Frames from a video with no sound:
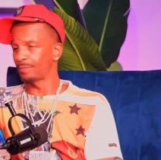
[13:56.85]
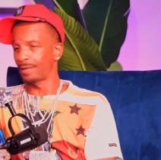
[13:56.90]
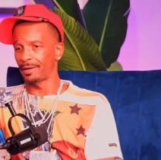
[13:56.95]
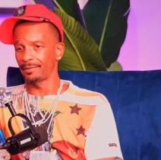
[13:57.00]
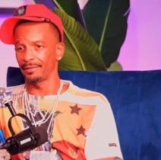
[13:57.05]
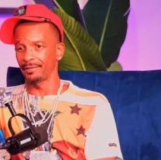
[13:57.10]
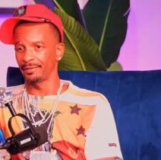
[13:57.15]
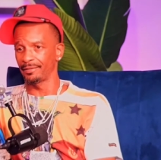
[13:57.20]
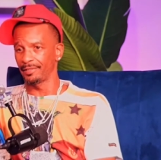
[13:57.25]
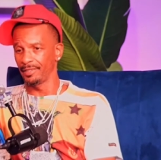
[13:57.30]

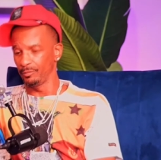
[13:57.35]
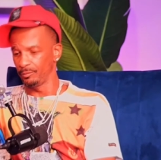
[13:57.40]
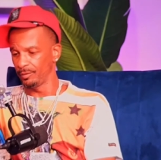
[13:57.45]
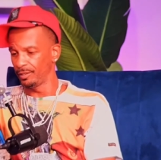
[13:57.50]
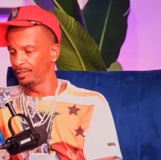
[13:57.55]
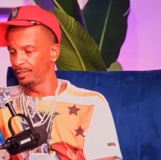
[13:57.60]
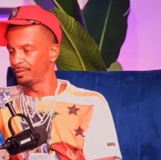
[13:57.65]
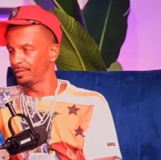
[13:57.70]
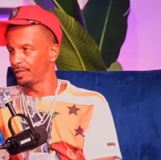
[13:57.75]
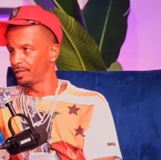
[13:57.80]
That's why, nigga,
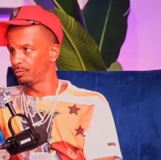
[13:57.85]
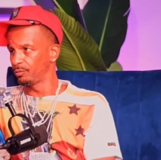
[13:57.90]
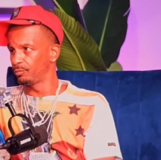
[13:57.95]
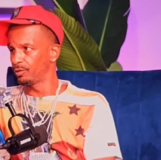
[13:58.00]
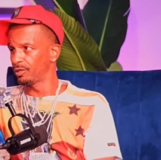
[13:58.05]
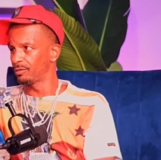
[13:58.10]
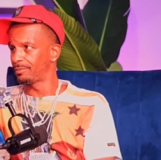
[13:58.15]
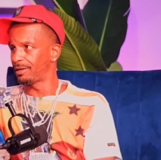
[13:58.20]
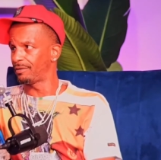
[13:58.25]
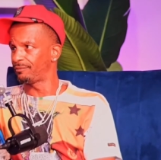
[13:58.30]
he
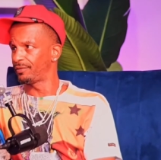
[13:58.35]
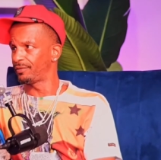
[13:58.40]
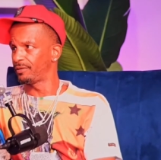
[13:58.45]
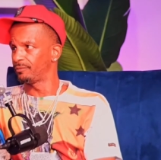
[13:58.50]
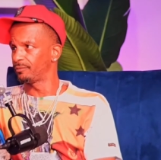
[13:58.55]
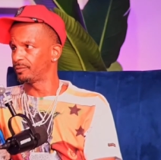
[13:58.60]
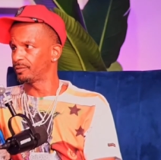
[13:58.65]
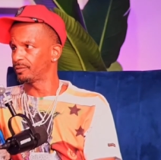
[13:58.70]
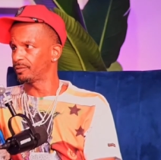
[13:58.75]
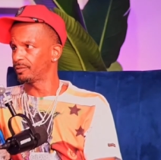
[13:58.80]
another one of my
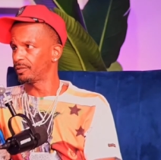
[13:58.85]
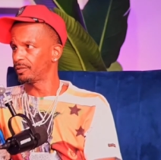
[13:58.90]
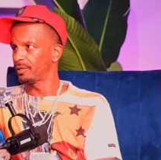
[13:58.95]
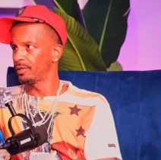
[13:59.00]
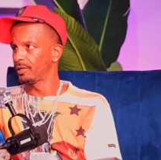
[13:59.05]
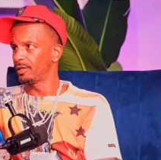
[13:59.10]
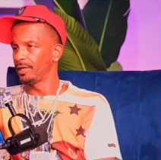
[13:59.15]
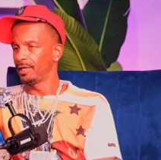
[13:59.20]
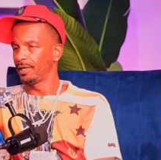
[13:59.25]
favorites.